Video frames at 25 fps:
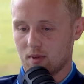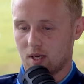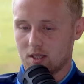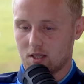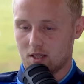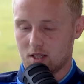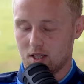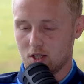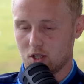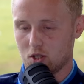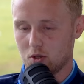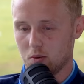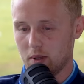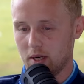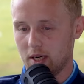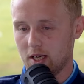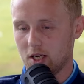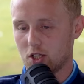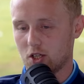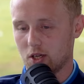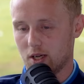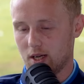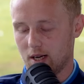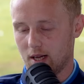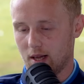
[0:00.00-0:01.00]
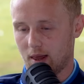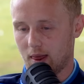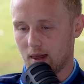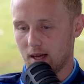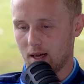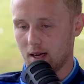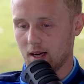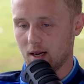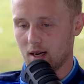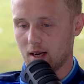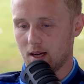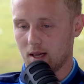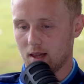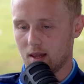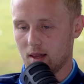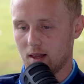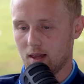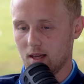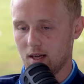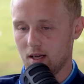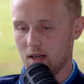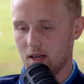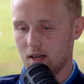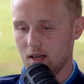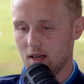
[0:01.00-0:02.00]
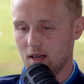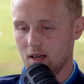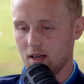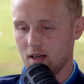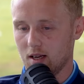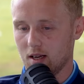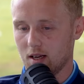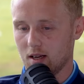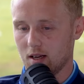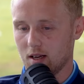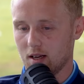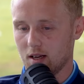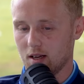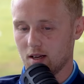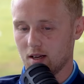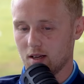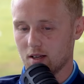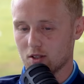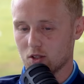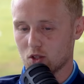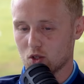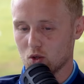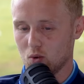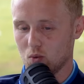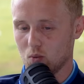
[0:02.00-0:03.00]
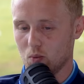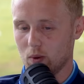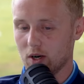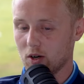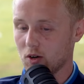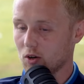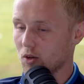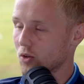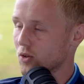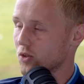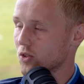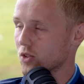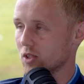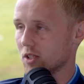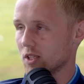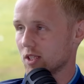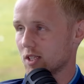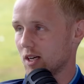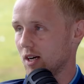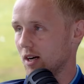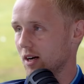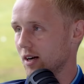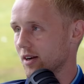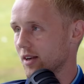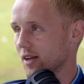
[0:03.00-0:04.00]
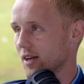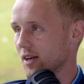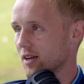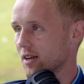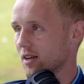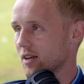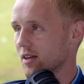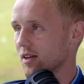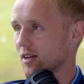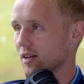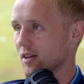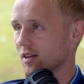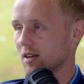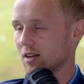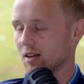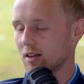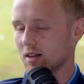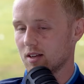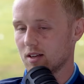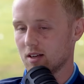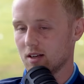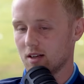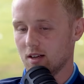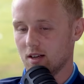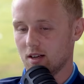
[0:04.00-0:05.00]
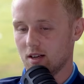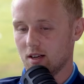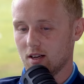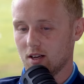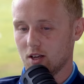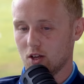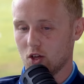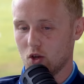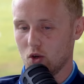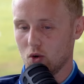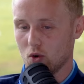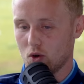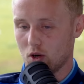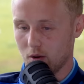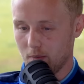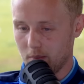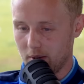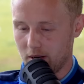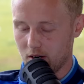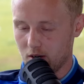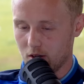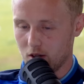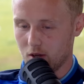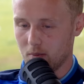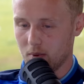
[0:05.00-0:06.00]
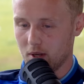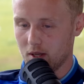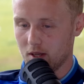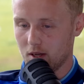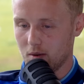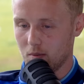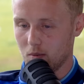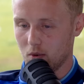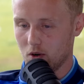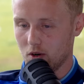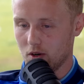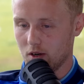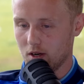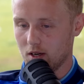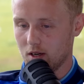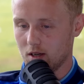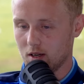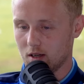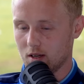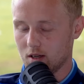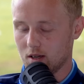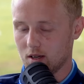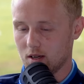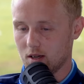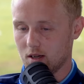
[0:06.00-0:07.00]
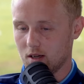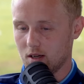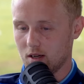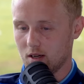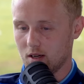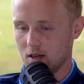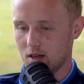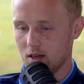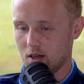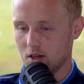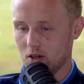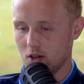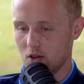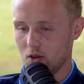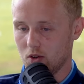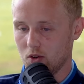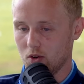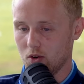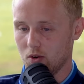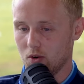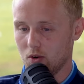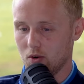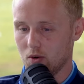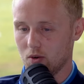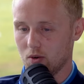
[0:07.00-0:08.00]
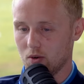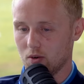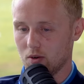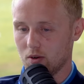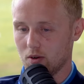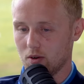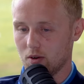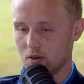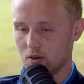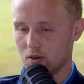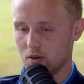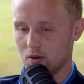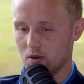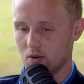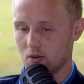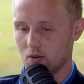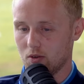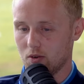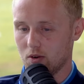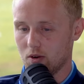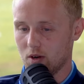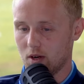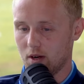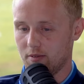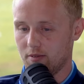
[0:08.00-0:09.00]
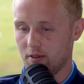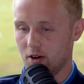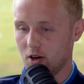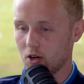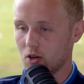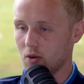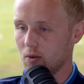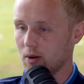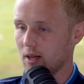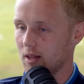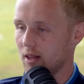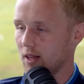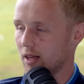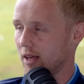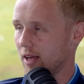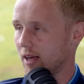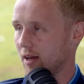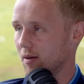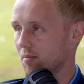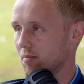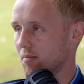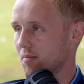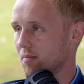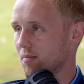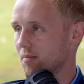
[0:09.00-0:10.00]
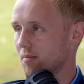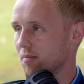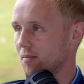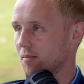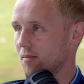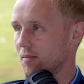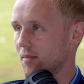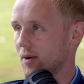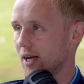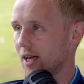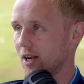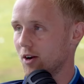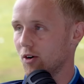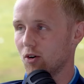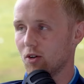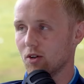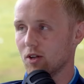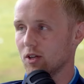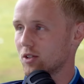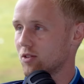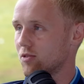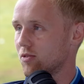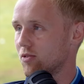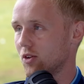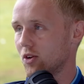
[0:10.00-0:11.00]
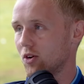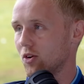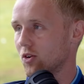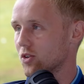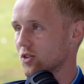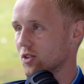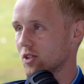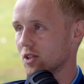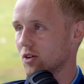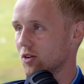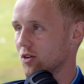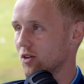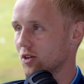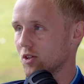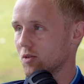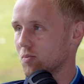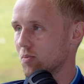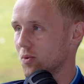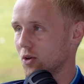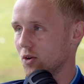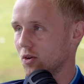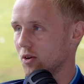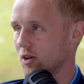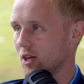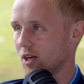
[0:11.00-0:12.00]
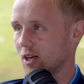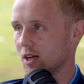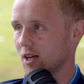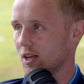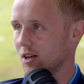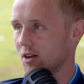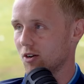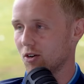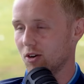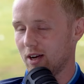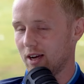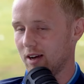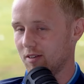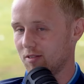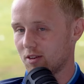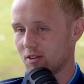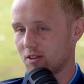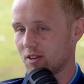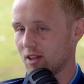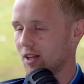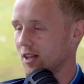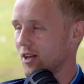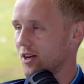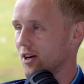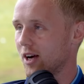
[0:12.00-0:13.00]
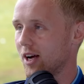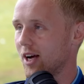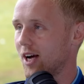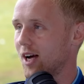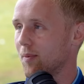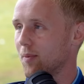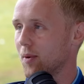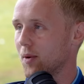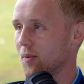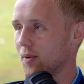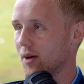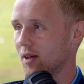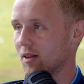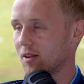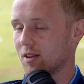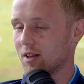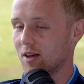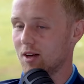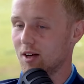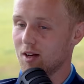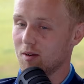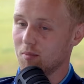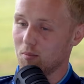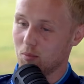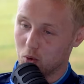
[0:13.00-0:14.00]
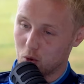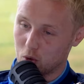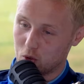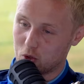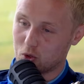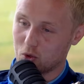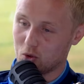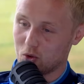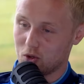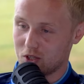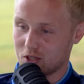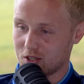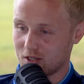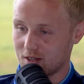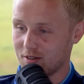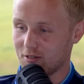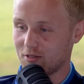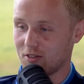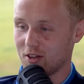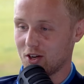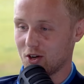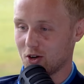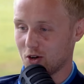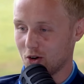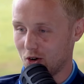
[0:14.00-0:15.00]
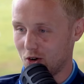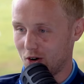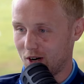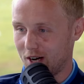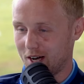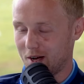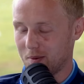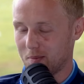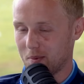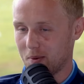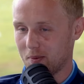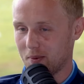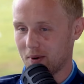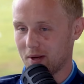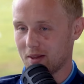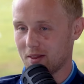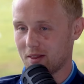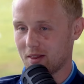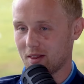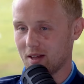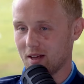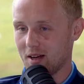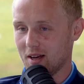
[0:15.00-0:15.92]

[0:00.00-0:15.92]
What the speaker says: situation, I think so win or lose on the Saturday, you come in on the Monday morning, you evaluate the game in all its flaws and all its beauty and everything that you're happy with, more so the stuff that you're not happy with.